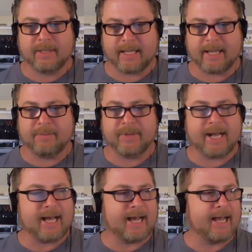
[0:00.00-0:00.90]
Yeah, but
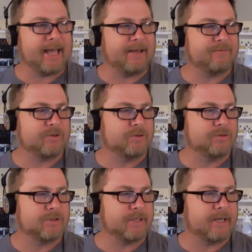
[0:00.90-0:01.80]
I have
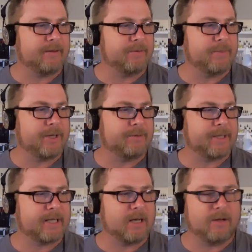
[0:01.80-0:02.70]
used the butter
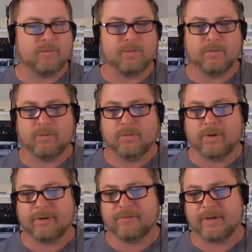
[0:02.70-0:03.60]
pecan
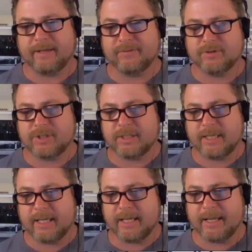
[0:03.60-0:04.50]
Wonder flavors
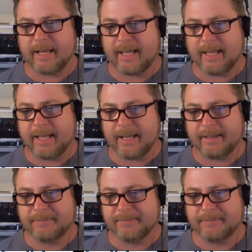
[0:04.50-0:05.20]
in a